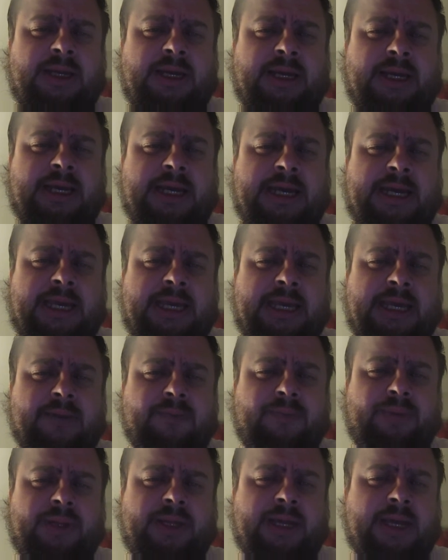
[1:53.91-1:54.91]
a guy
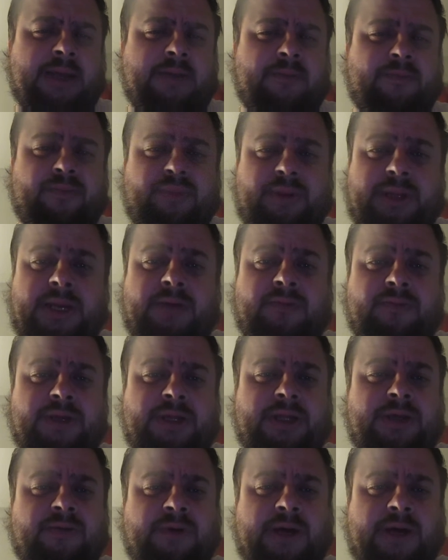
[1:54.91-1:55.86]
can't play and play really